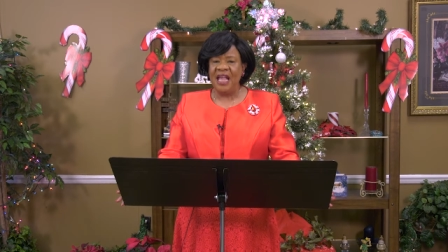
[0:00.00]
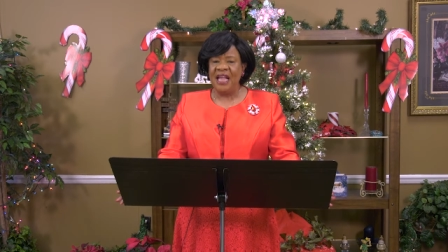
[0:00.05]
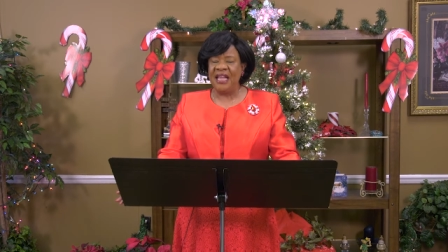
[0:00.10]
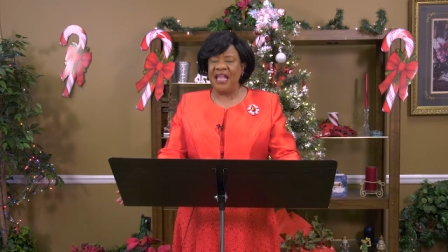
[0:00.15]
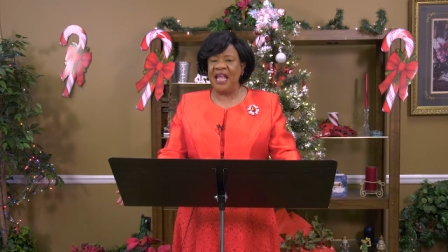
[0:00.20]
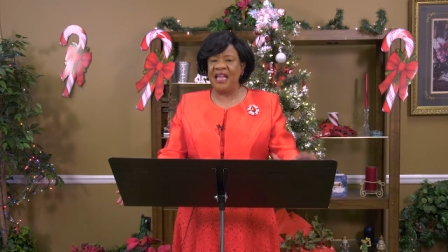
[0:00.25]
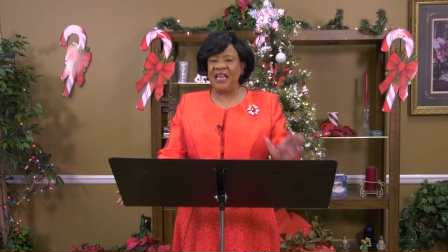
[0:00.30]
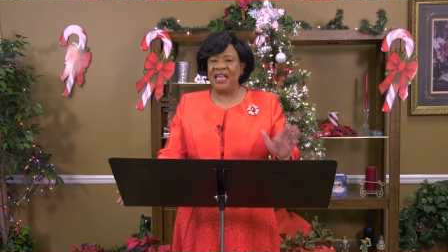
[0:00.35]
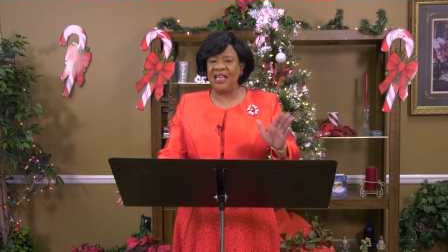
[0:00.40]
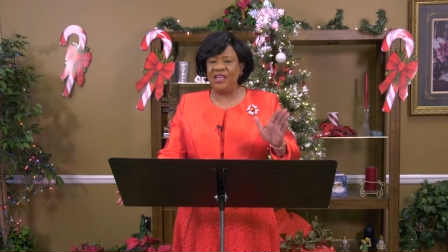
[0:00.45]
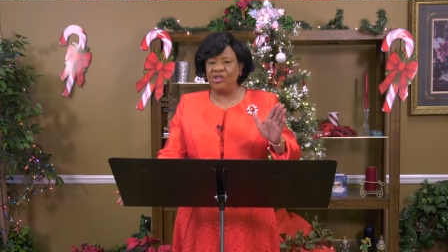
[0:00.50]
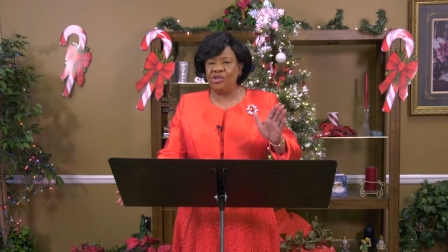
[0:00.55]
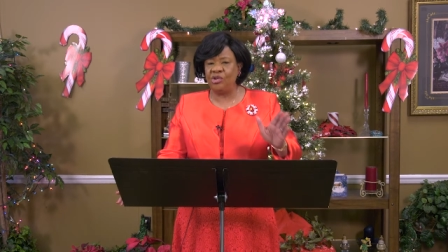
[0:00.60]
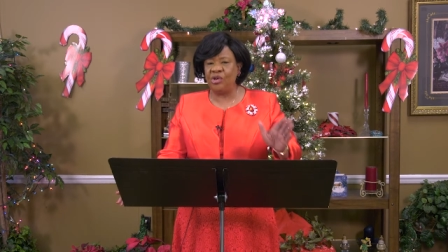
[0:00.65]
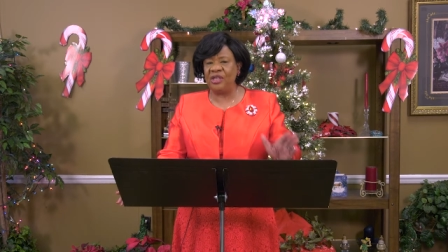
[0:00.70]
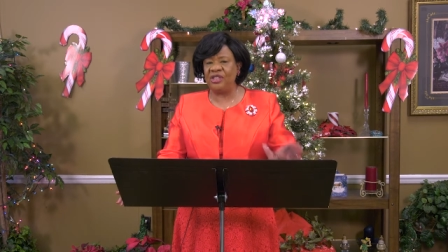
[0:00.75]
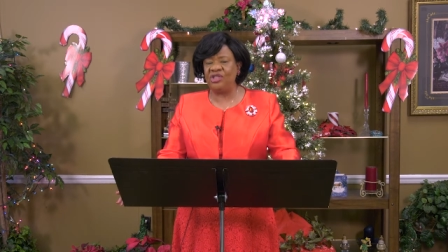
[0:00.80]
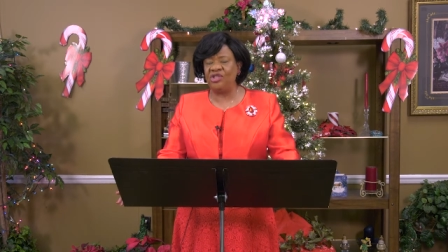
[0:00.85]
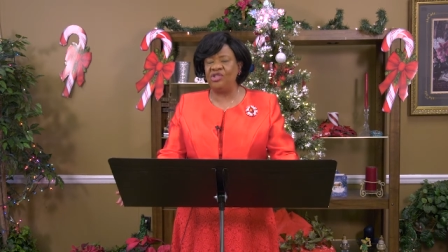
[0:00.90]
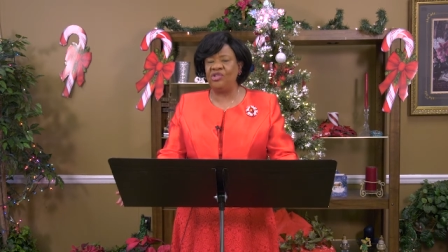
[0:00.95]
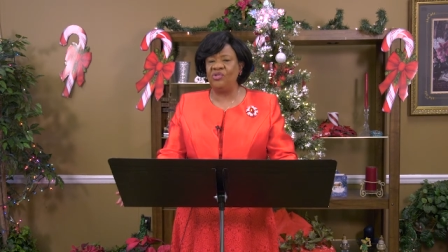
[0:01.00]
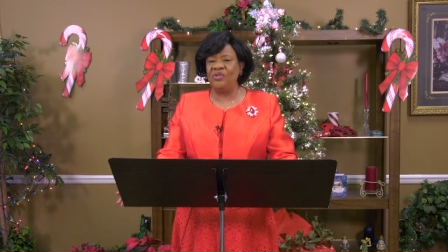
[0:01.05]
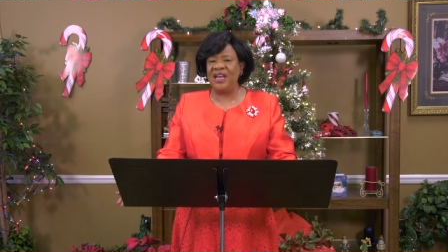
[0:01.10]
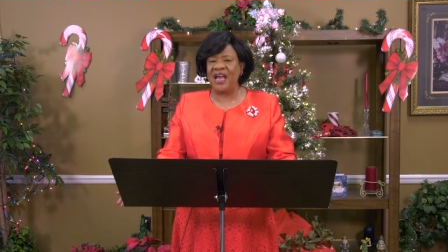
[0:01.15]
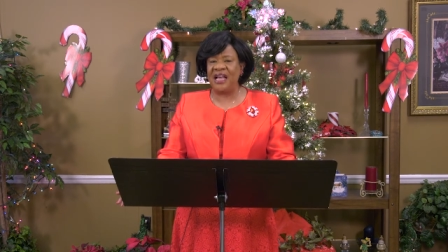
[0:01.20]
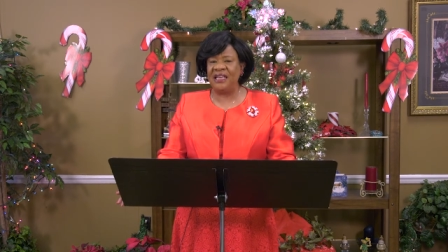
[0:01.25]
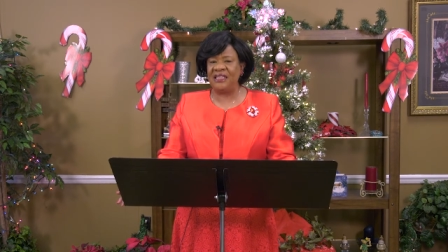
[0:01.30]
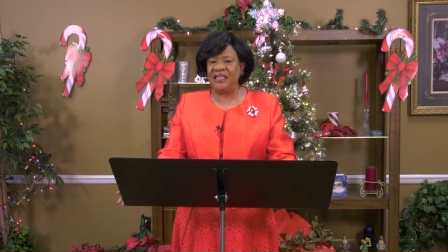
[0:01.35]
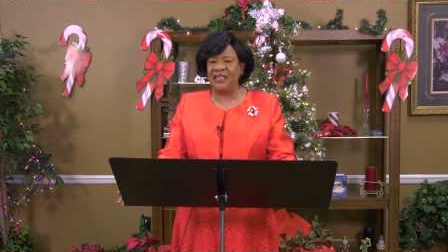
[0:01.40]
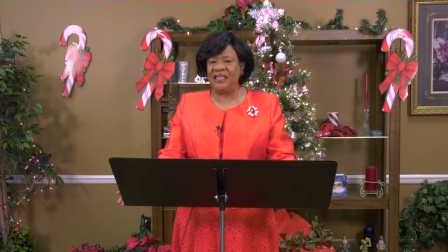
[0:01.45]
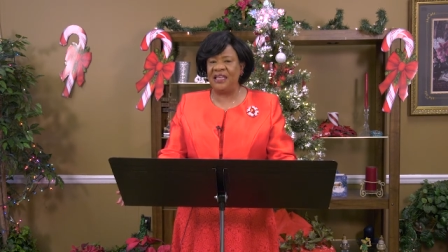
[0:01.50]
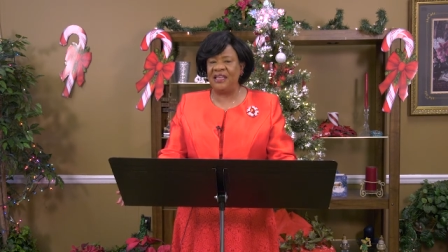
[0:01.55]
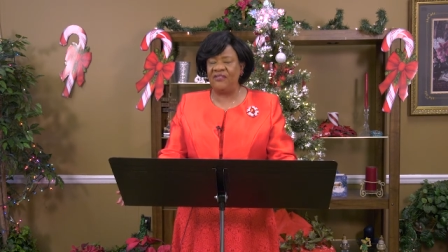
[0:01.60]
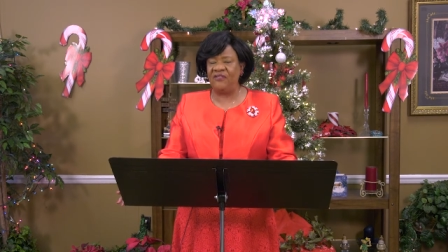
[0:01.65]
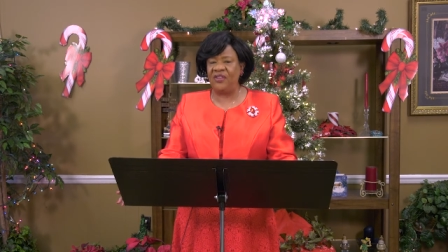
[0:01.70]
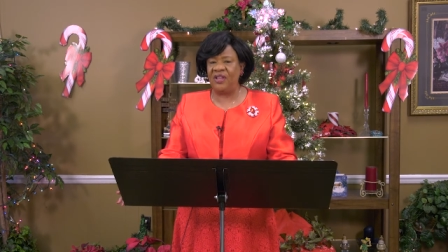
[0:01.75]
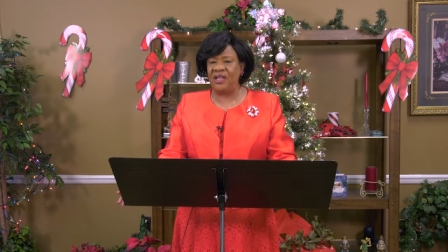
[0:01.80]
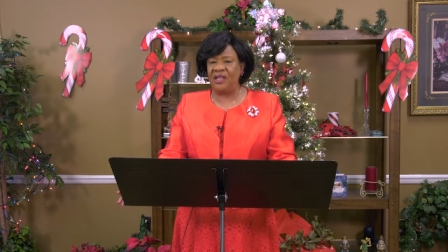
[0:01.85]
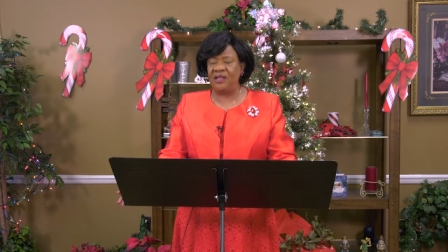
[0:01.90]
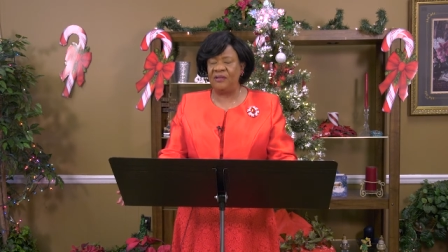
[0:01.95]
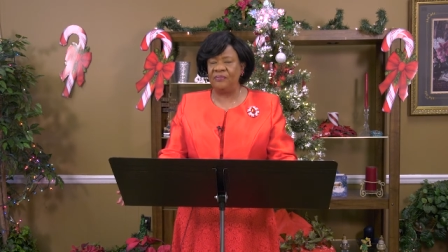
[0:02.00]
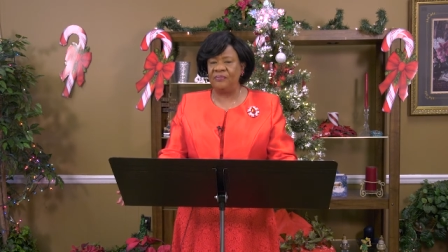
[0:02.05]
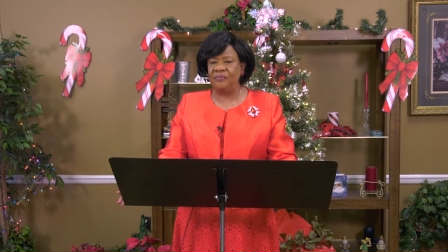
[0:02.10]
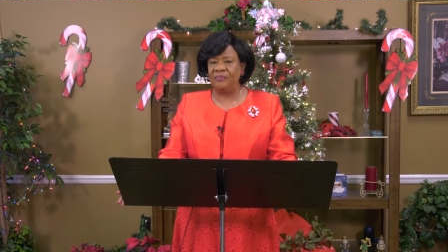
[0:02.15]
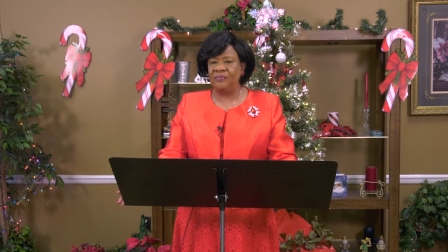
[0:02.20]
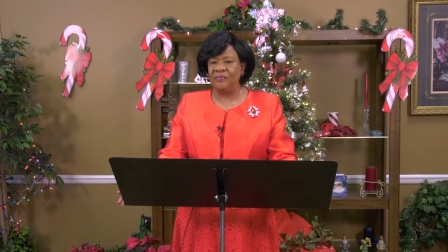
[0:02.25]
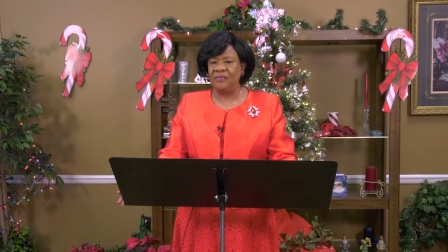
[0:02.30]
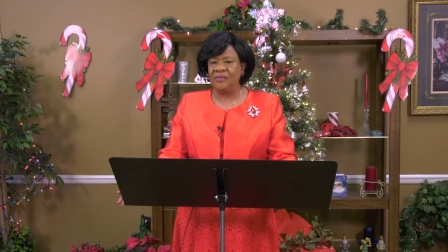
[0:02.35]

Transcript: Can He trust you not to give up?